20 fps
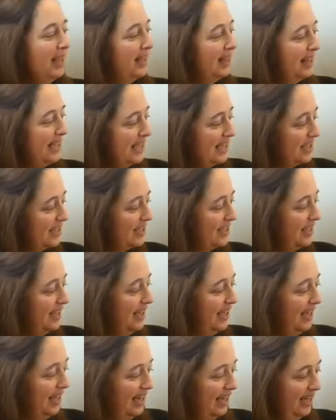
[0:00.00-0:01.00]
This
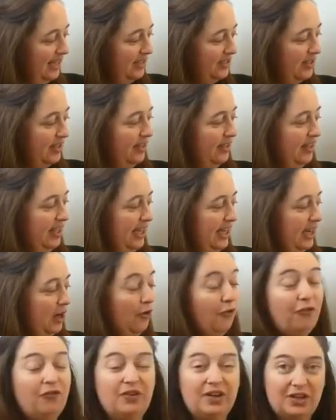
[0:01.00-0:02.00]
is the
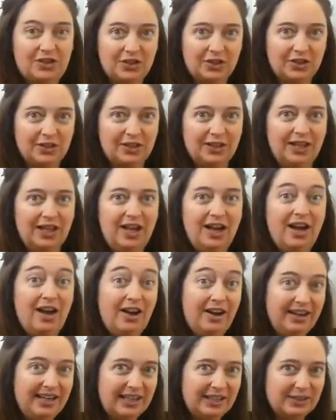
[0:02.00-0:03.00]
official
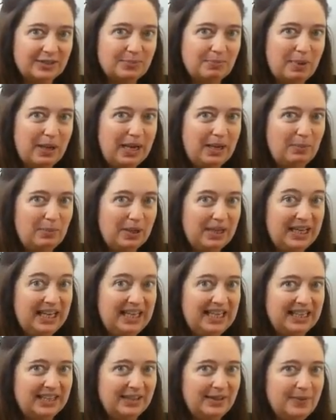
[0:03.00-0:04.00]
IELTS paper
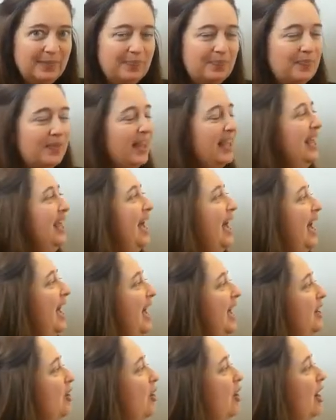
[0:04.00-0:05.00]
here,
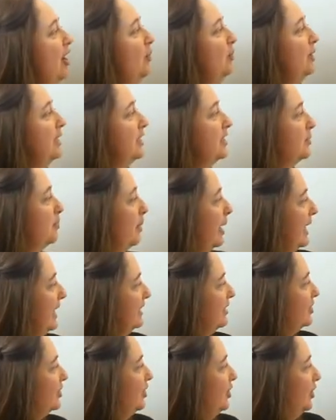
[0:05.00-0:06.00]
and I will
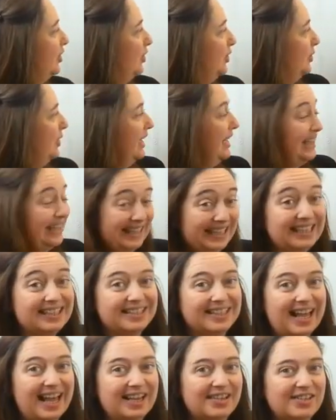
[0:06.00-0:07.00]
explain to you in
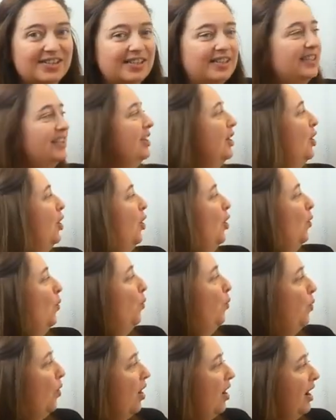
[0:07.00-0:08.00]
this lesson
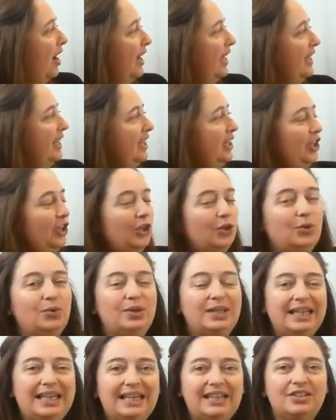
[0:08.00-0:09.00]
why you
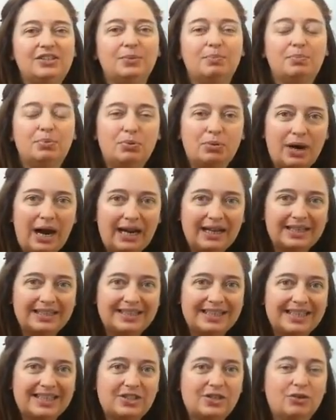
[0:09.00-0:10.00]
need to
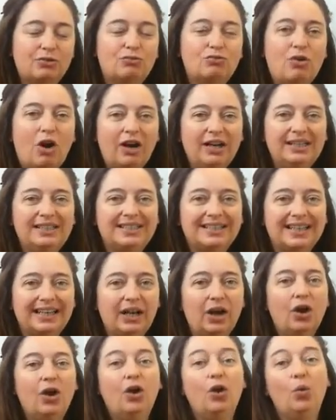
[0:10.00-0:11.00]
practice
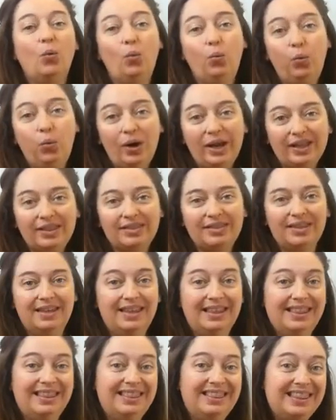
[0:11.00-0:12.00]
writing with
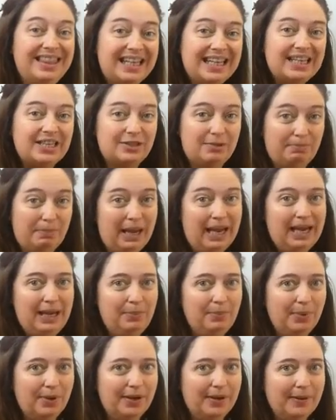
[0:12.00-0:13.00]
this
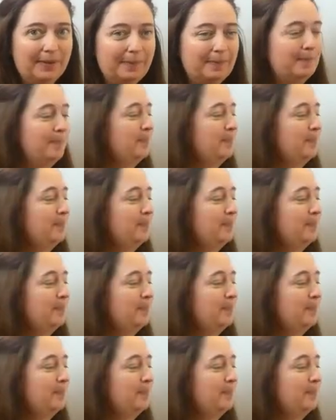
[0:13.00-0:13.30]
paper